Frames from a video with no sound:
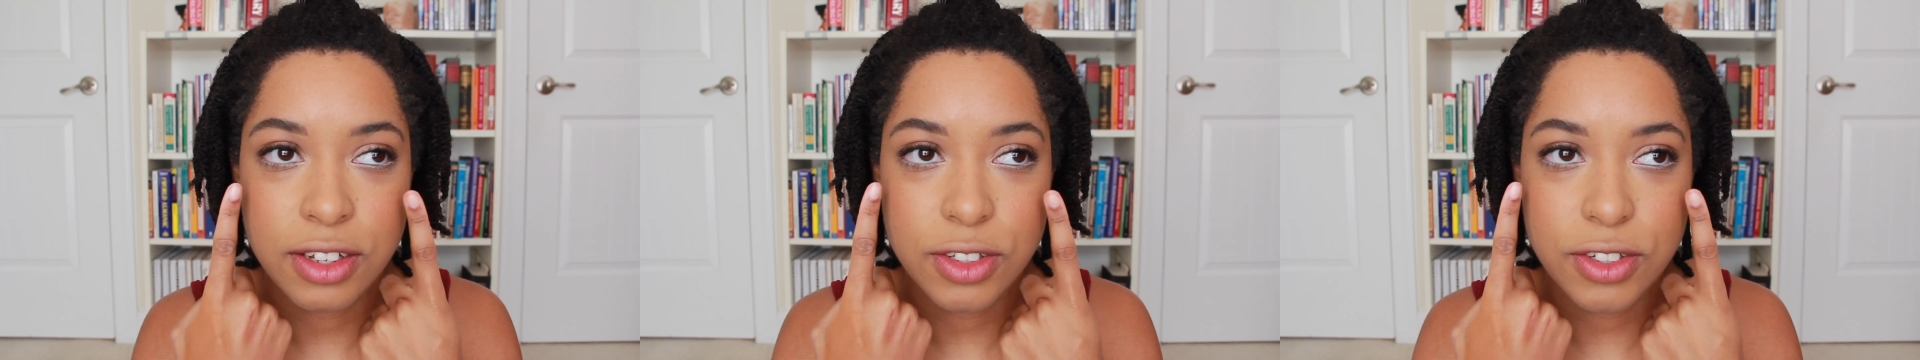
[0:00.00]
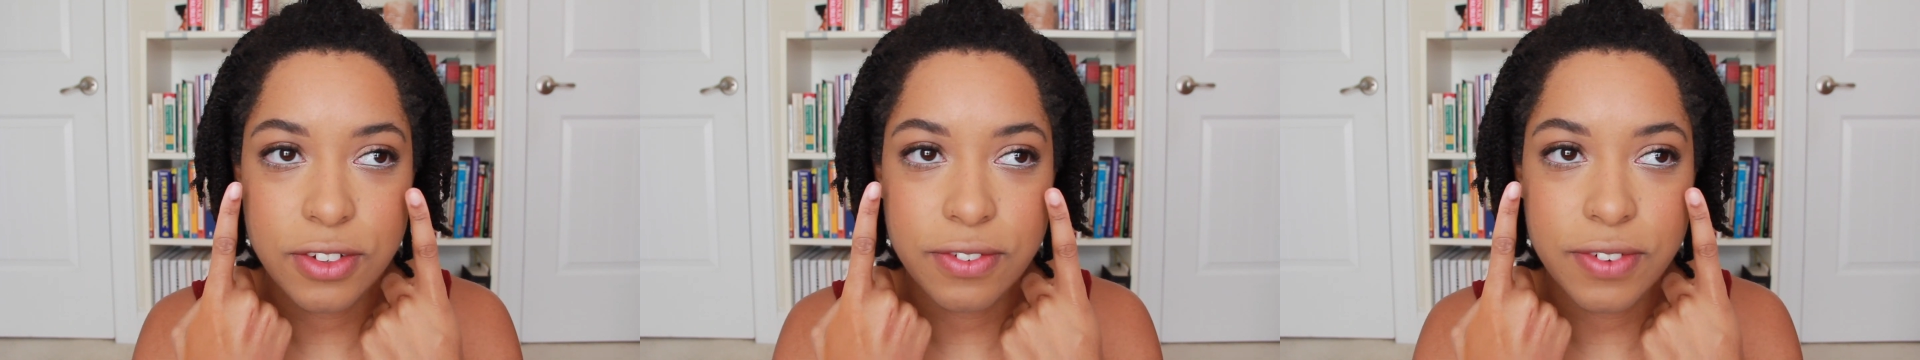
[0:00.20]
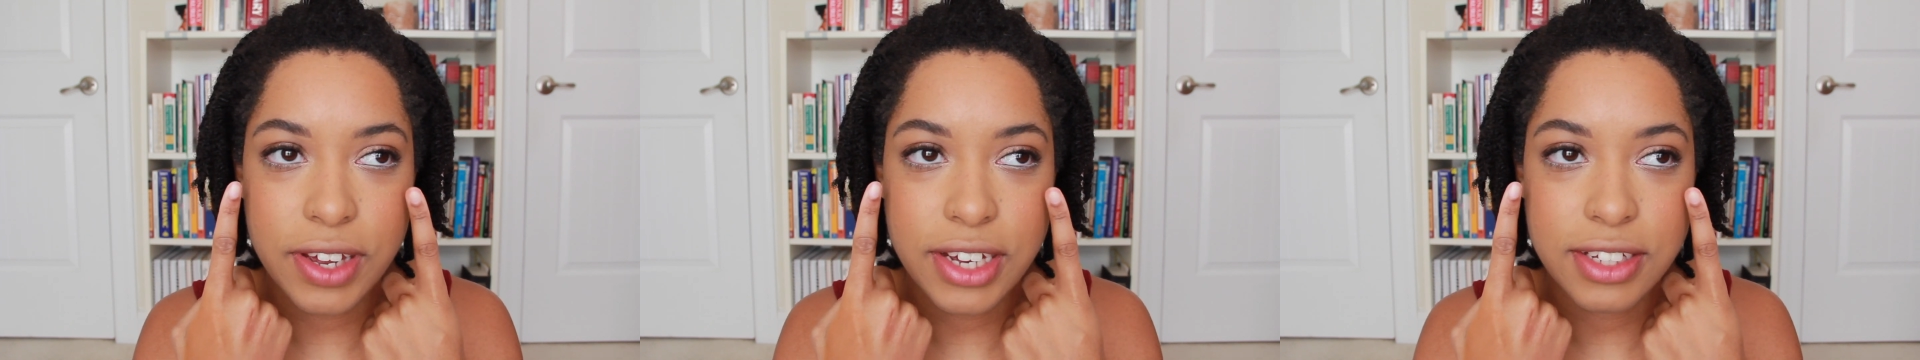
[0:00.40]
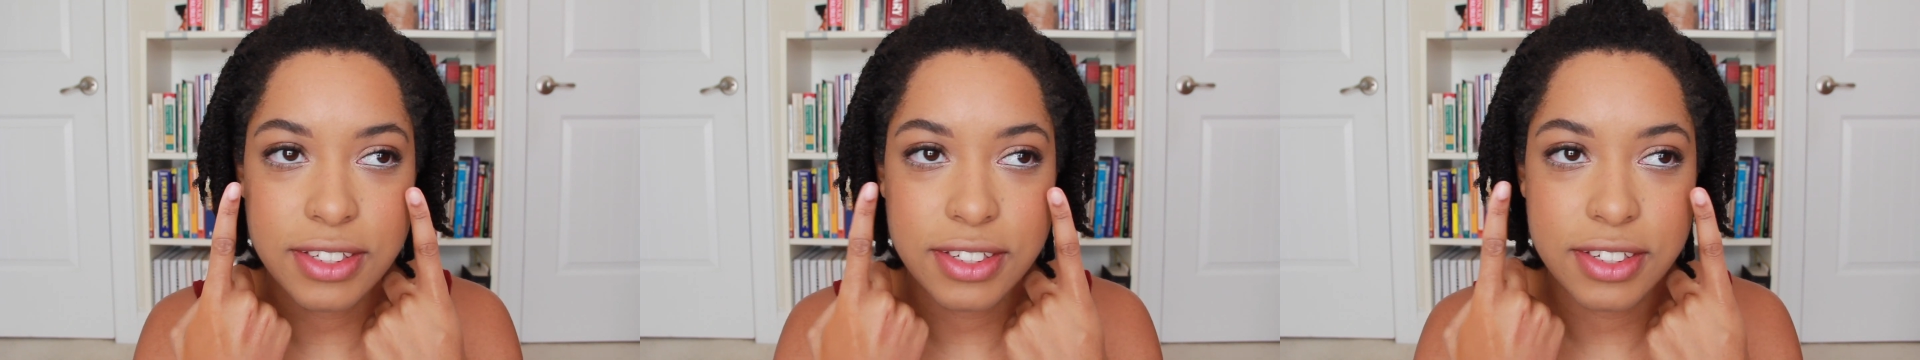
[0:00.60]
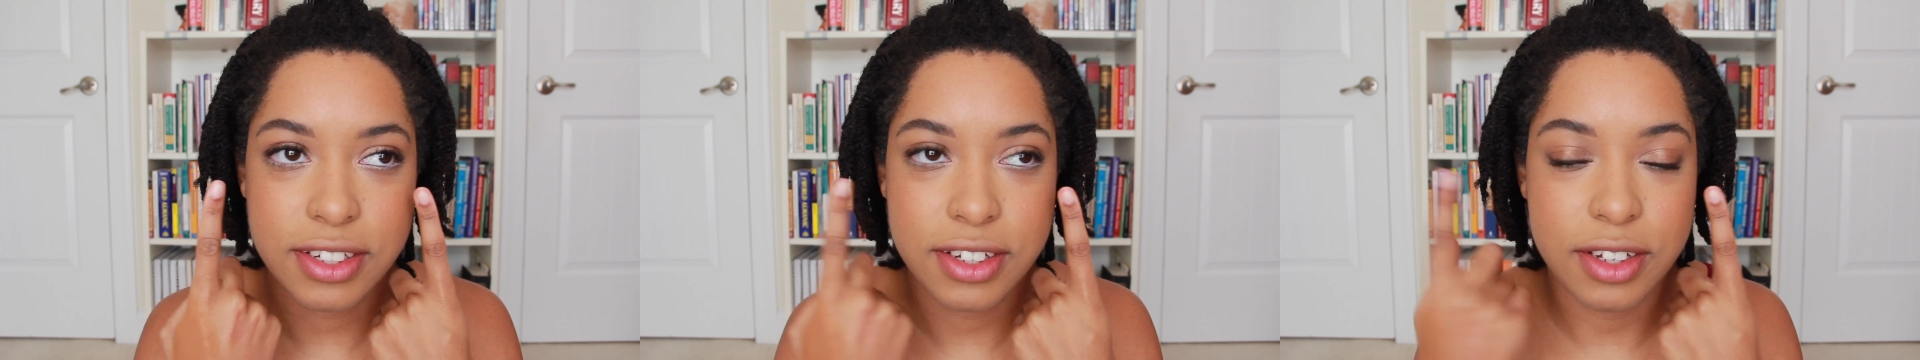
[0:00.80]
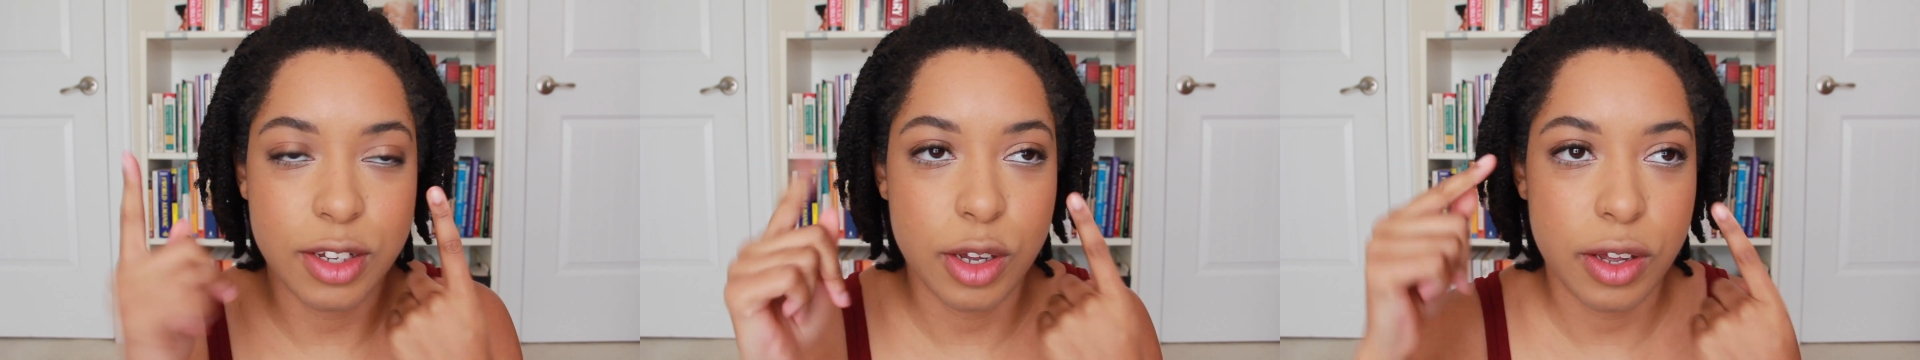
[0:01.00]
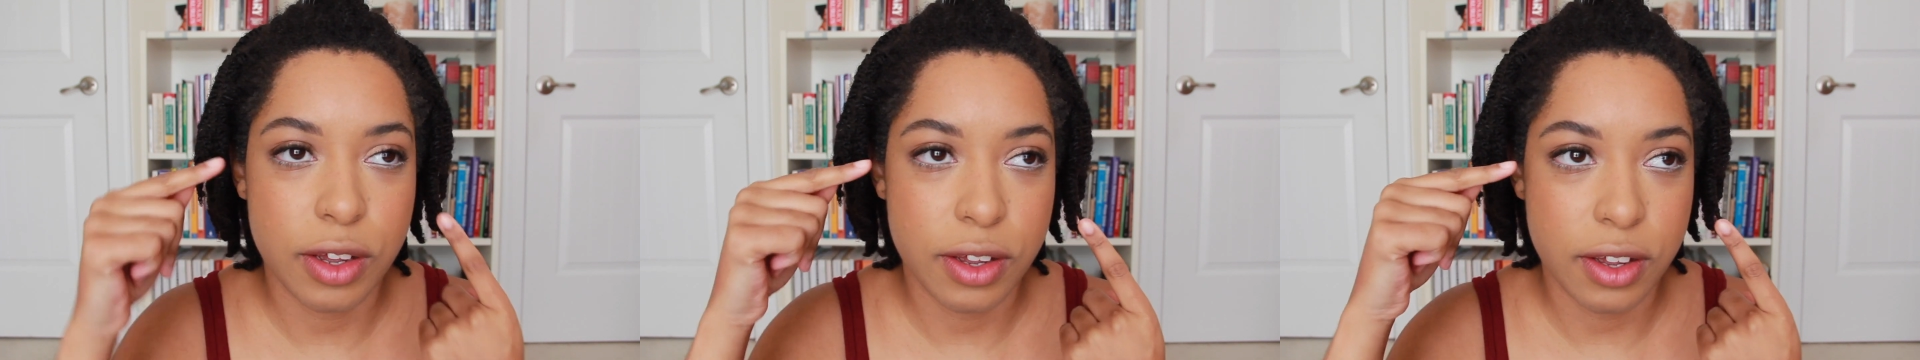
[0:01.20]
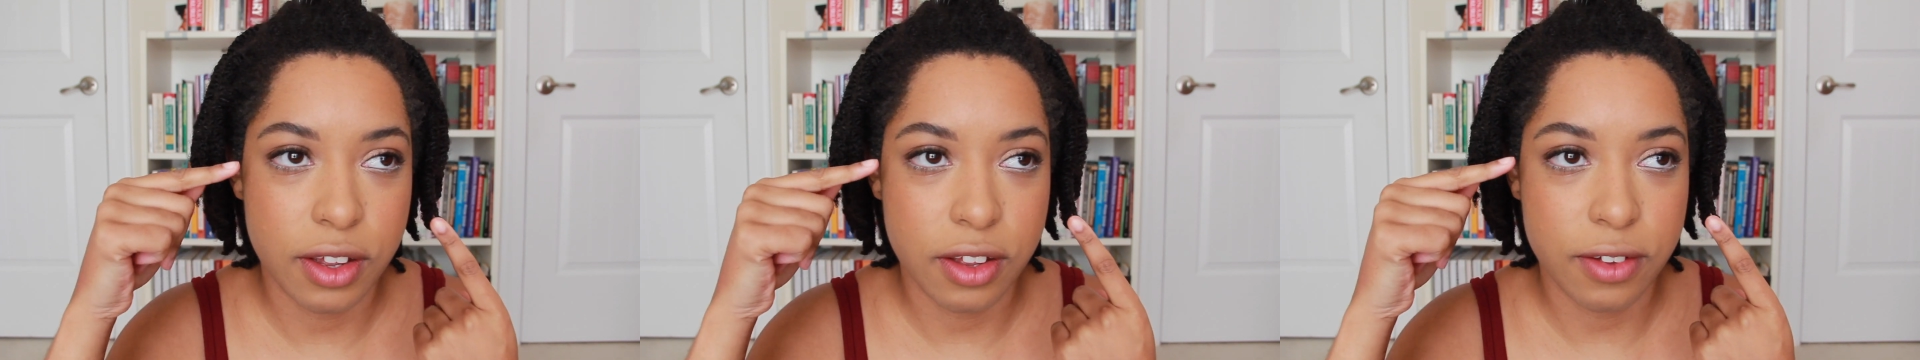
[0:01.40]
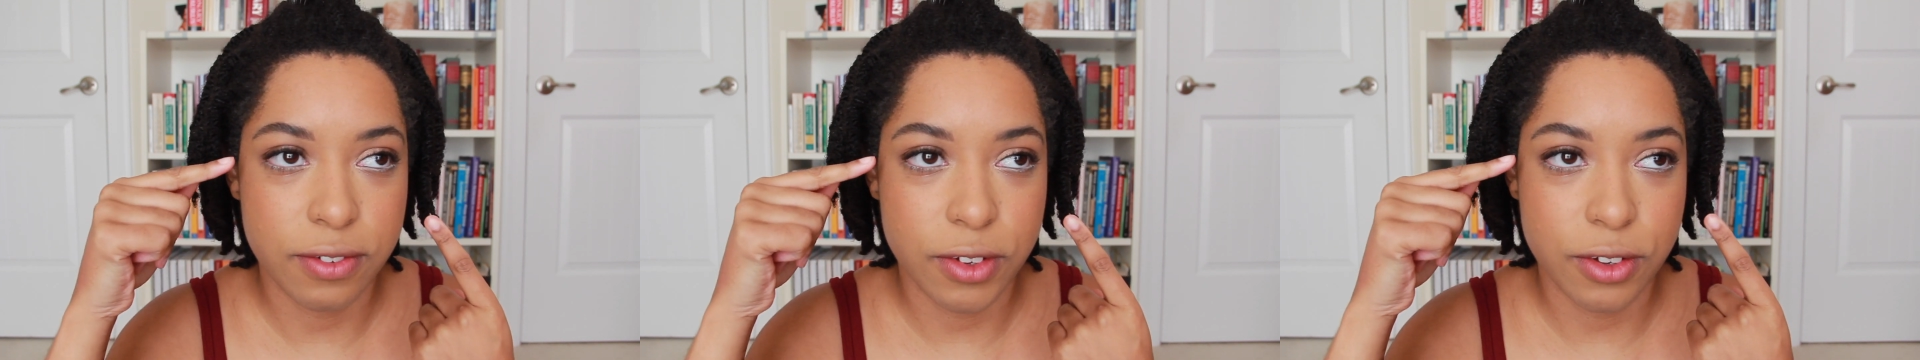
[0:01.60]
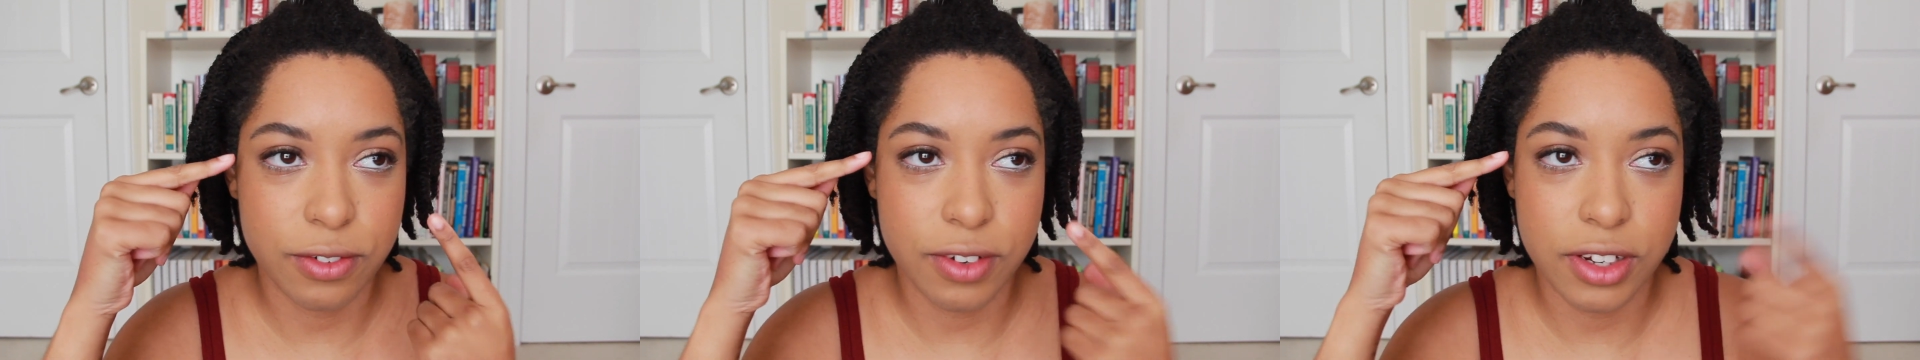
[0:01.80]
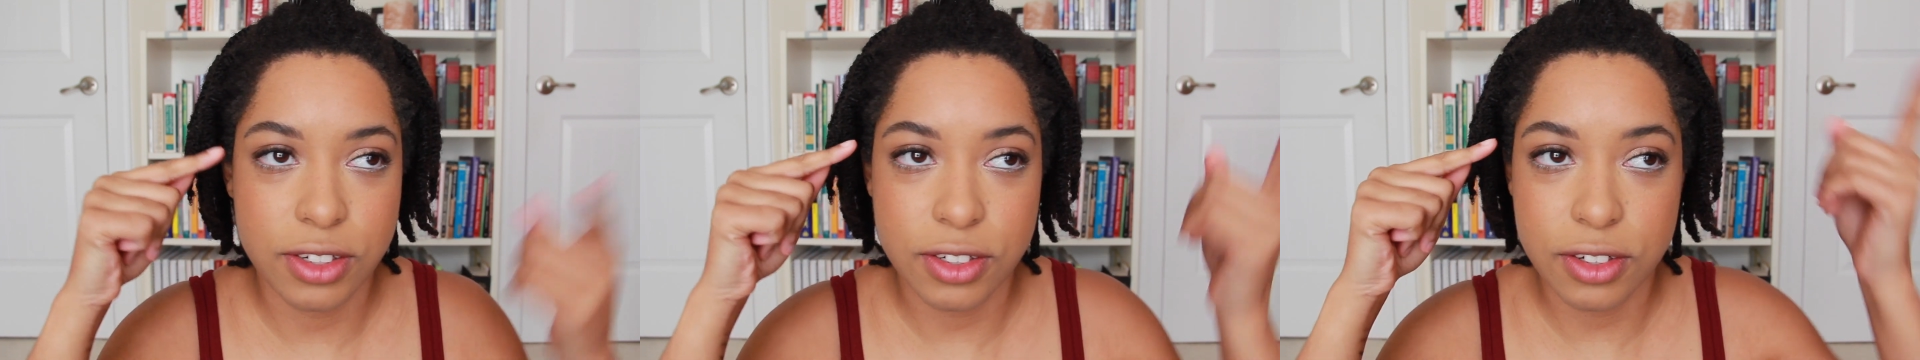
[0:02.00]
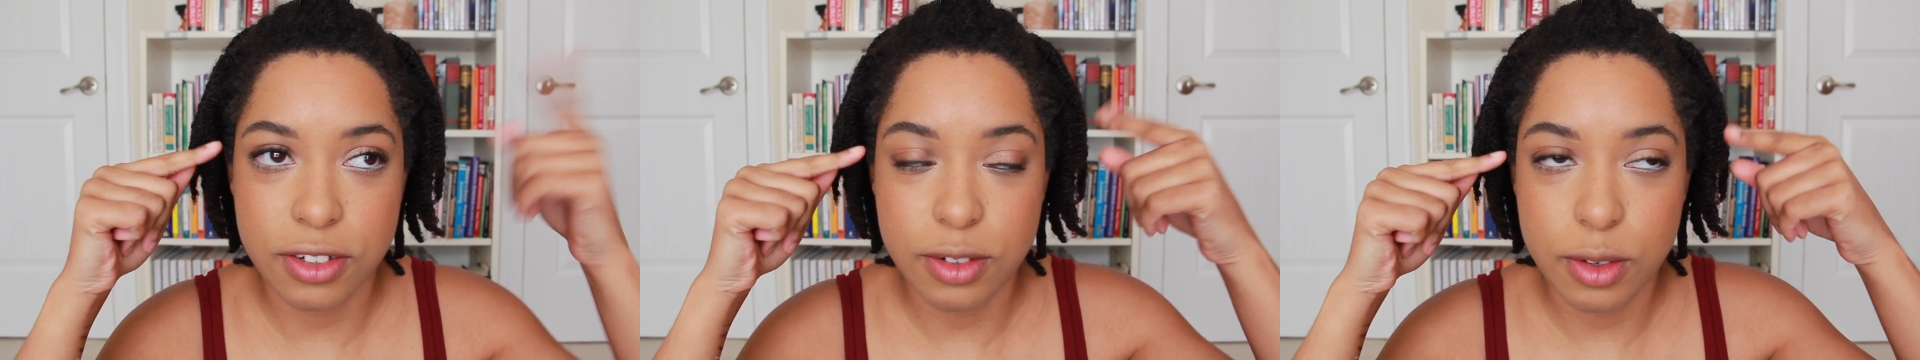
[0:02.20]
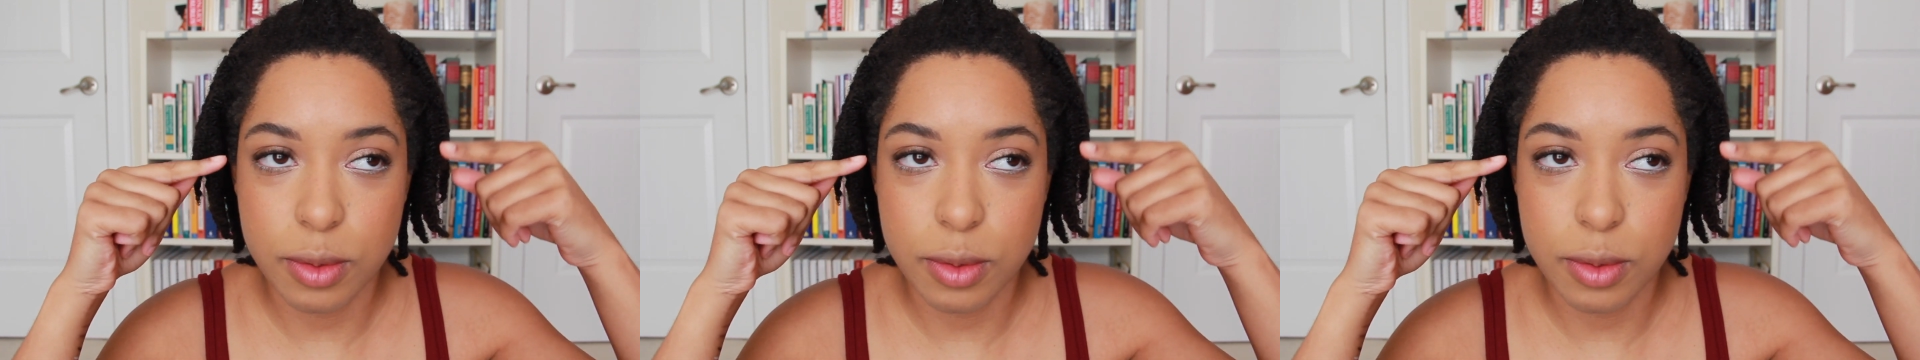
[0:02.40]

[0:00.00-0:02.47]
Too Faced, Full Frontal,